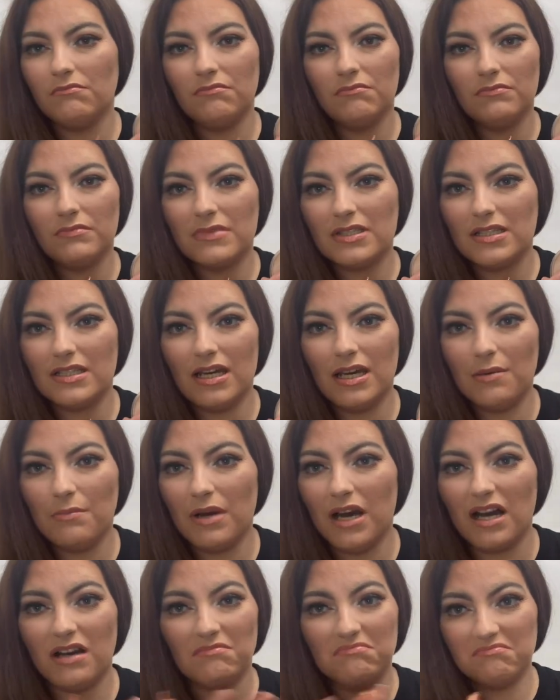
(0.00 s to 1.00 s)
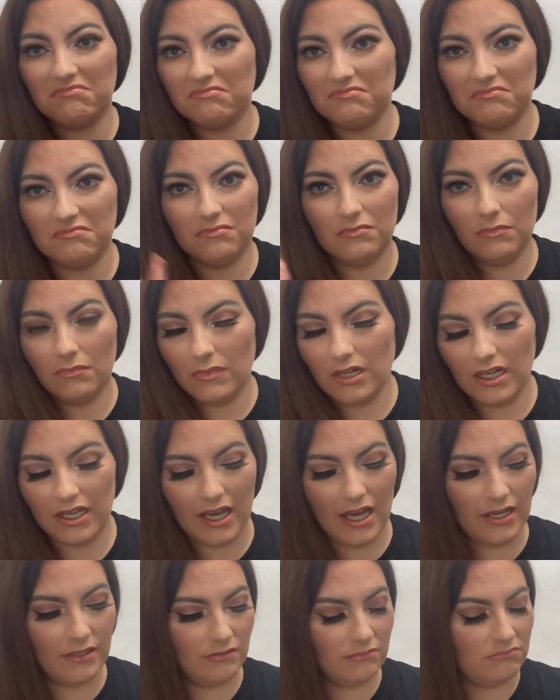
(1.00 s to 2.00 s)
Stay Matte,
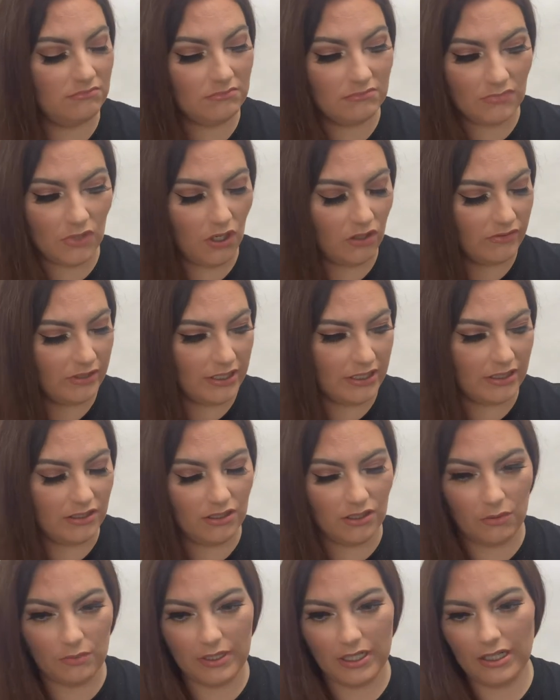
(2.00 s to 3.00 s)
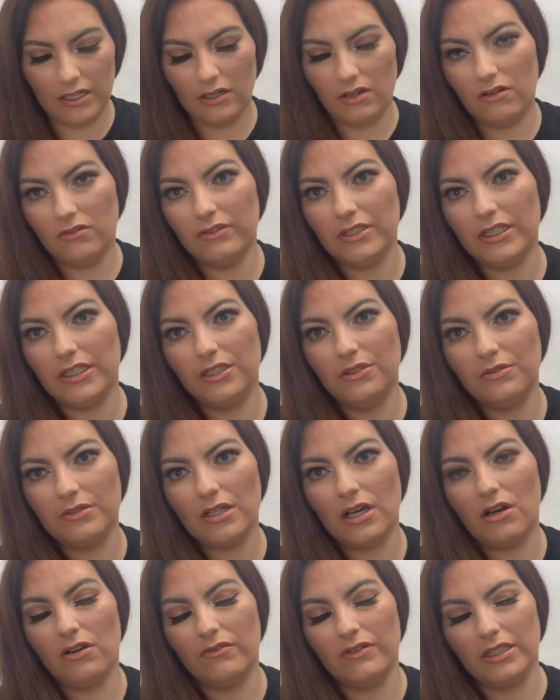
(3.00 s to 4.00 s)
again, already know it, already use it,
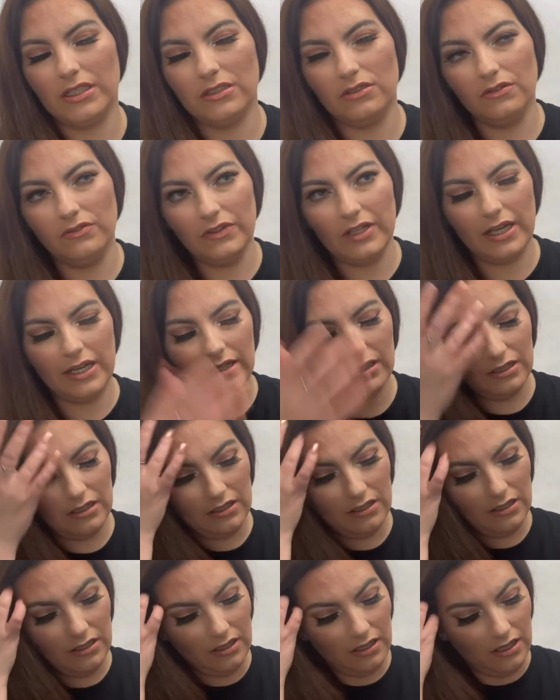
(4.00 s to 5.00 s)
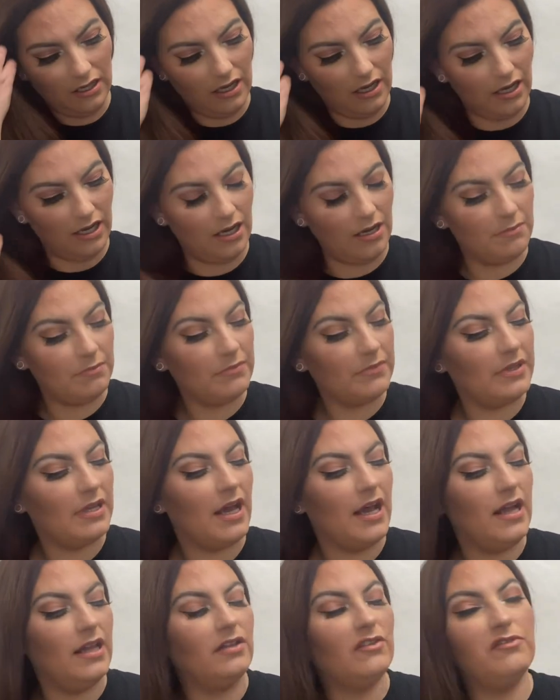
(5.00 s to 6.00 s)
already love it. The
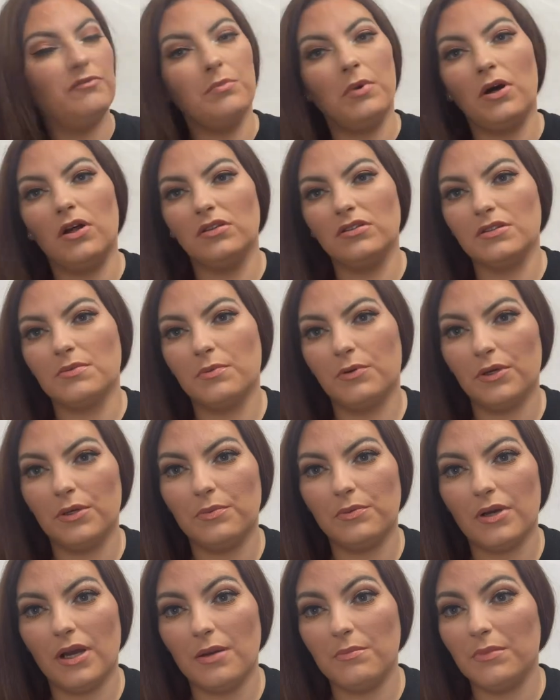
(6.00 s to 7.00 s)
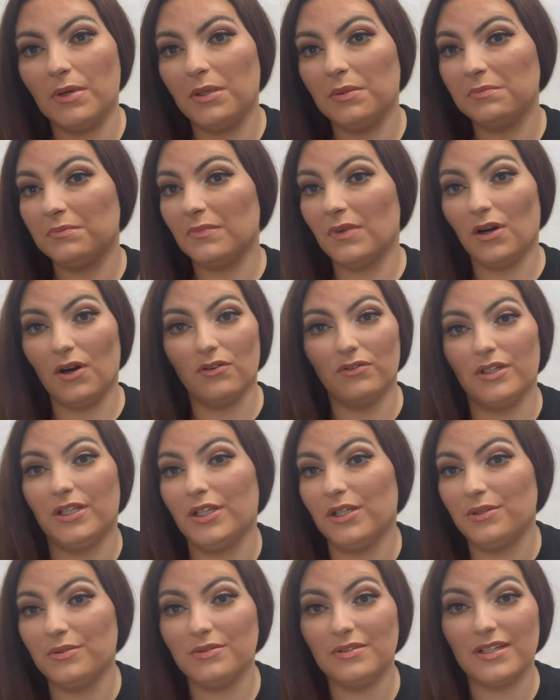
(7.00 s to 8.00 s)
e.l.f. Poreless Putty Primer, already
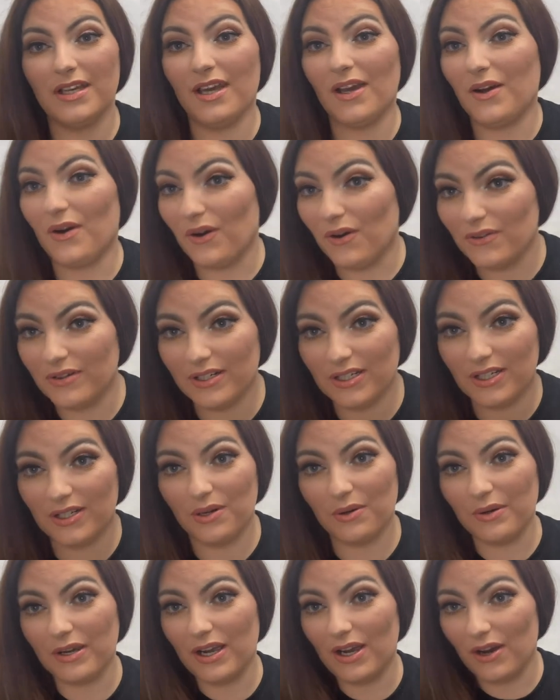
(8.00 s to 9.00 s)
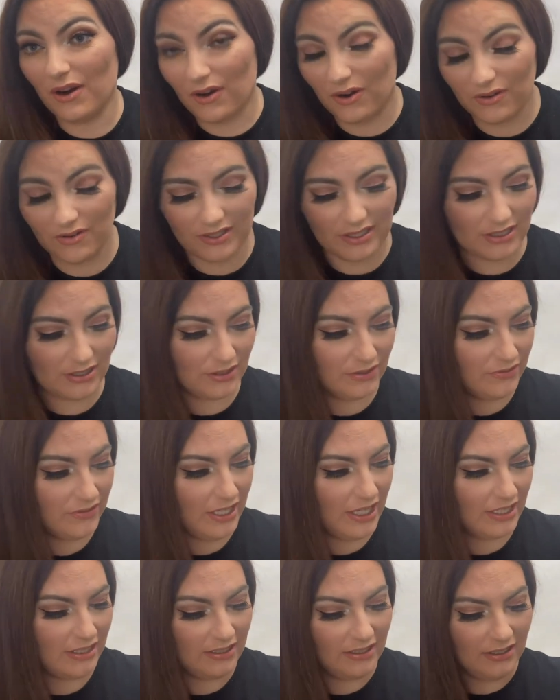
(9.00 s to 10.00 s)
use it, already know it, already love
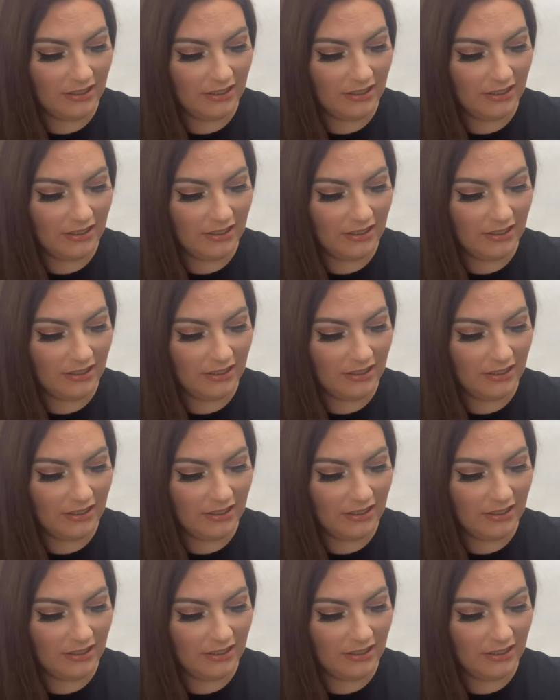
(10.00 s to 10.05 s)
it.